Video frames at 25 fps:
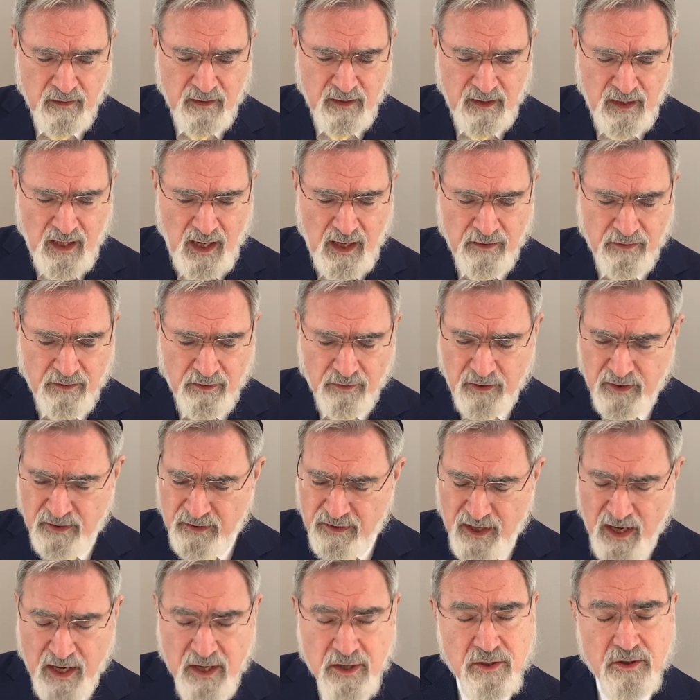neither
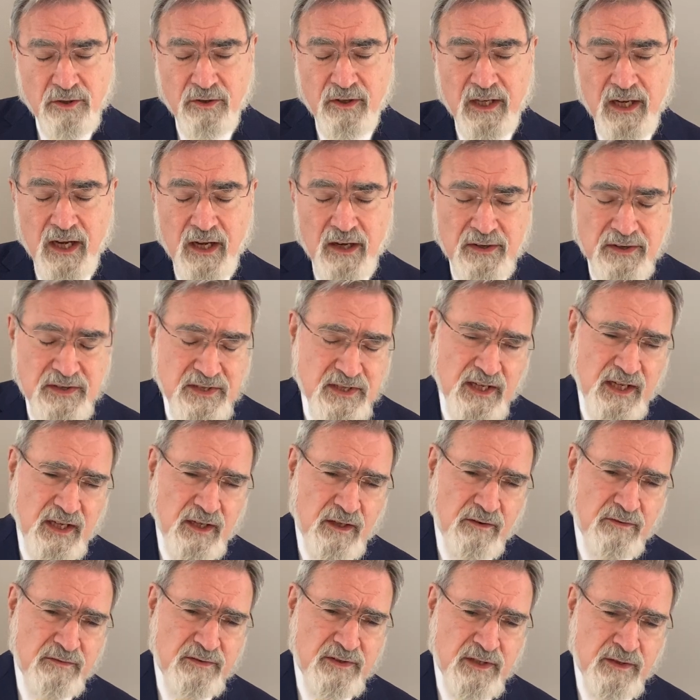endangering
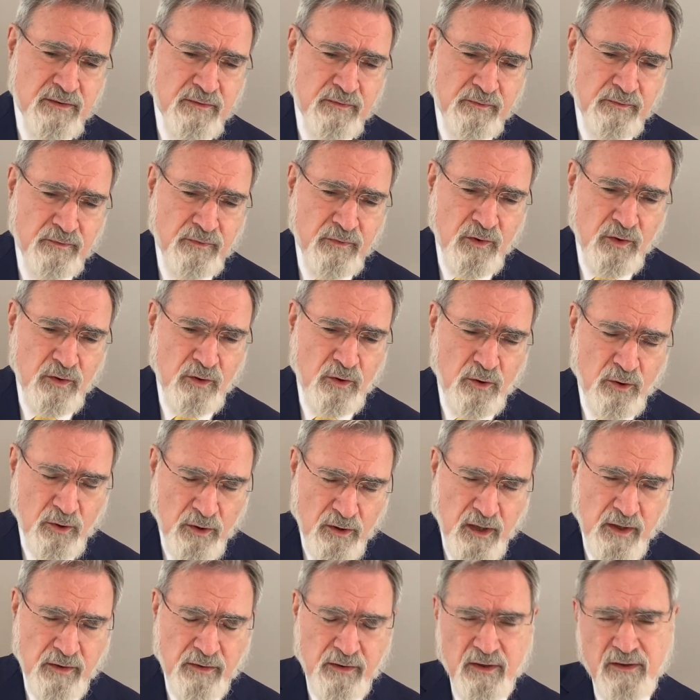ourselves or
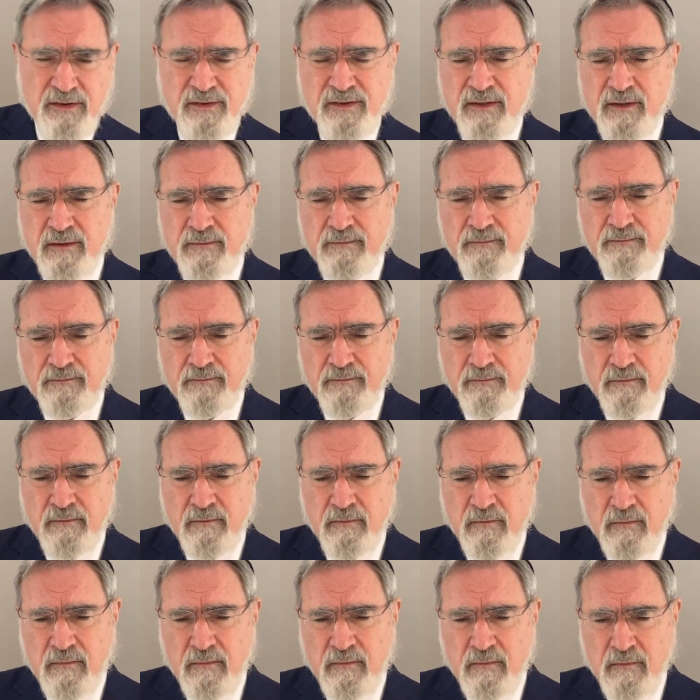others.
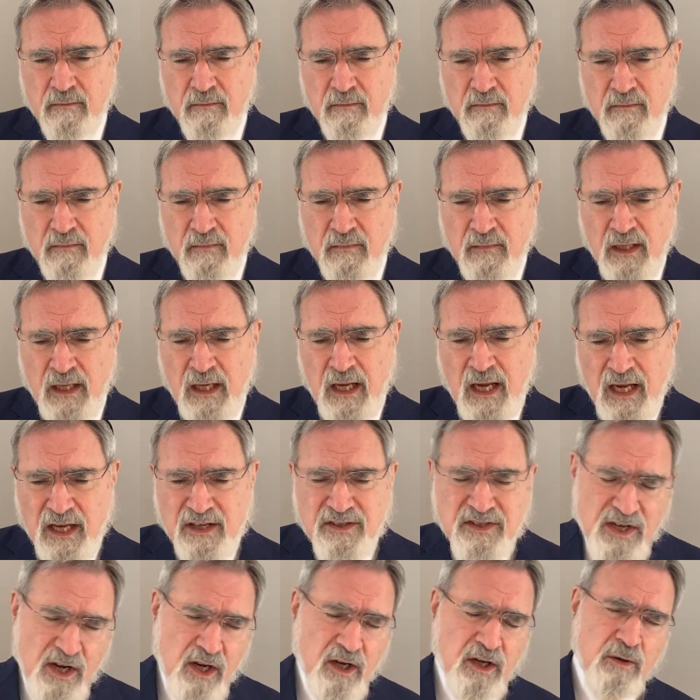In
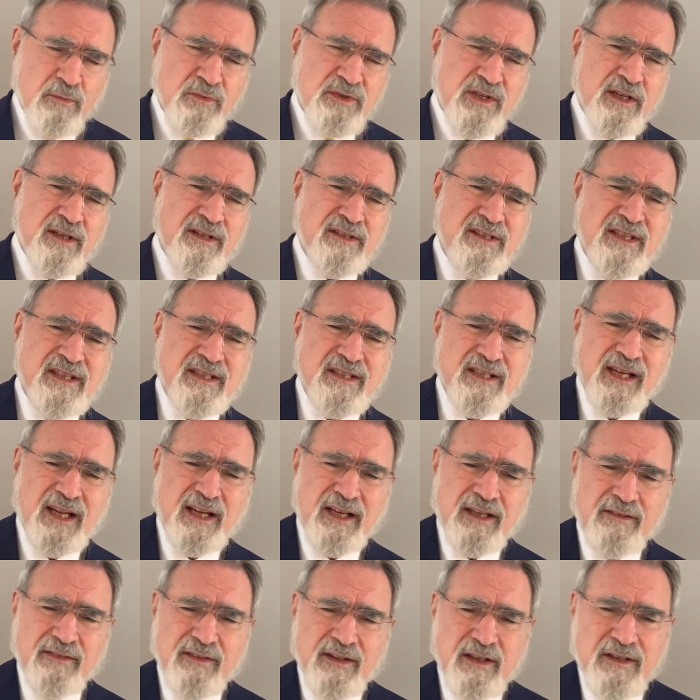circumstances
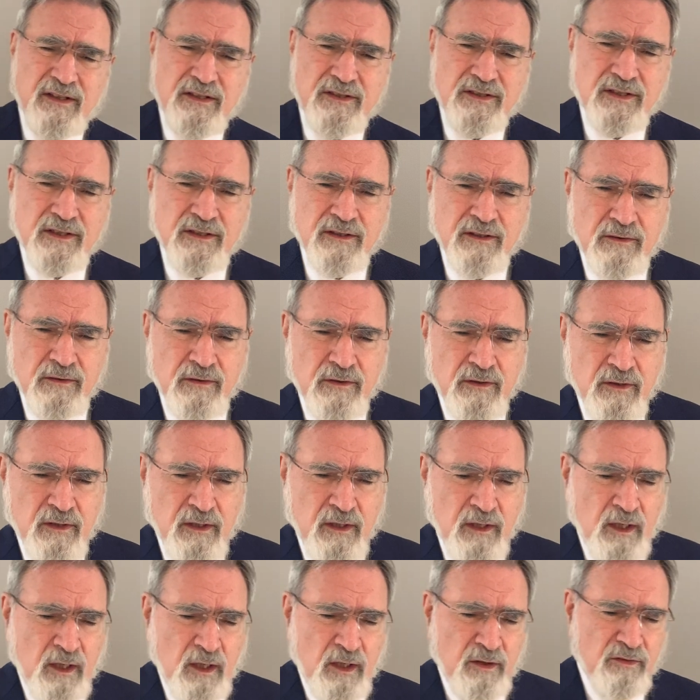like these,
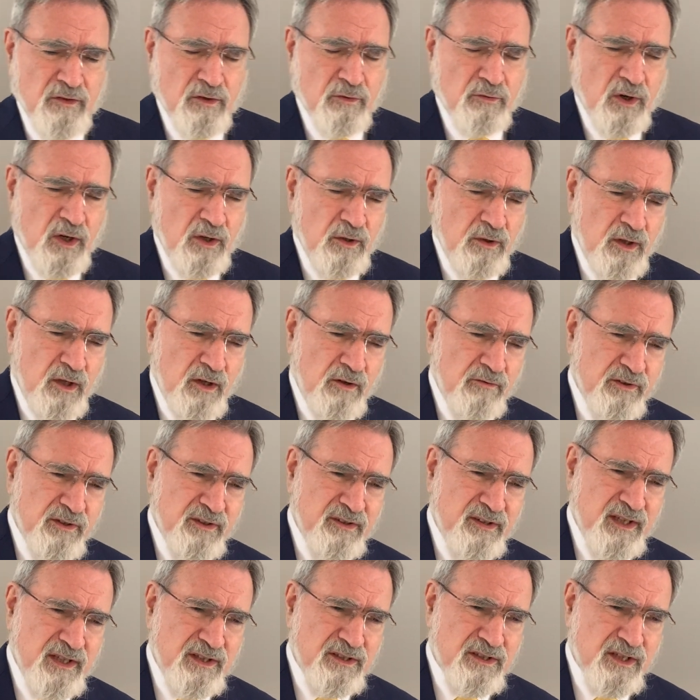the role of a
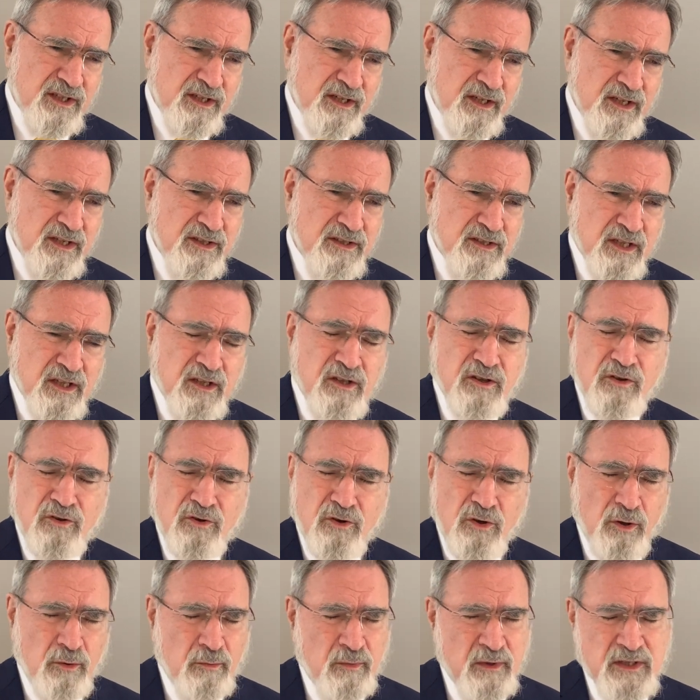teacher is
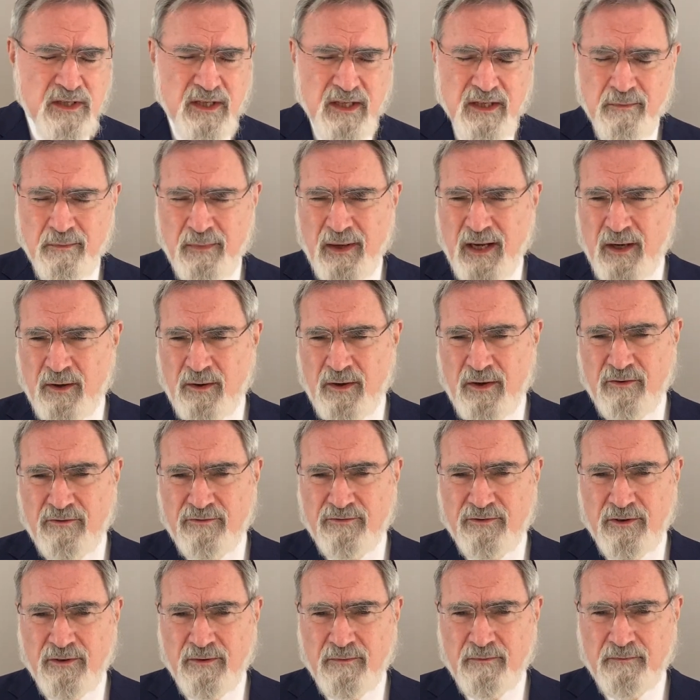enormously
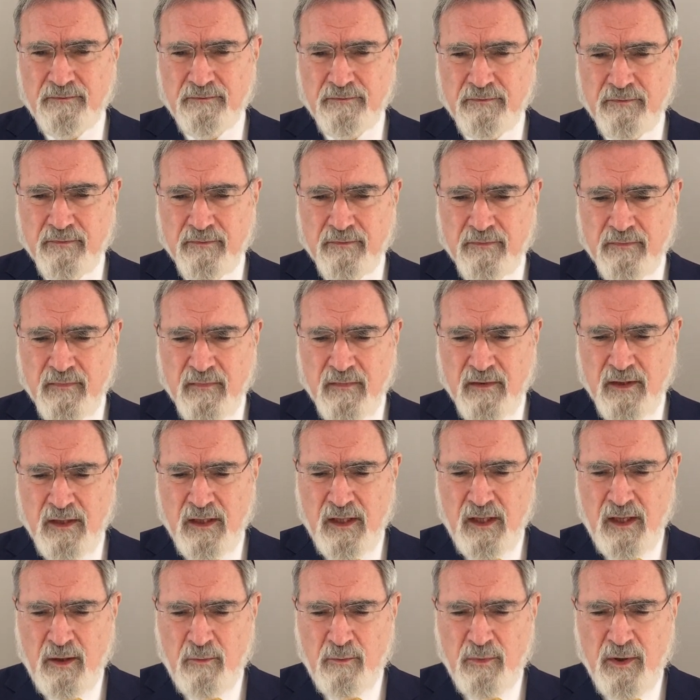powerful.
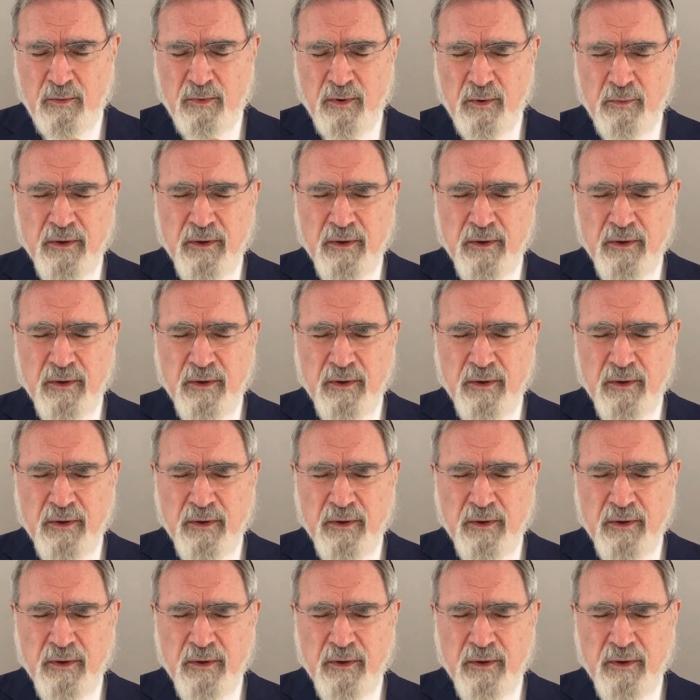People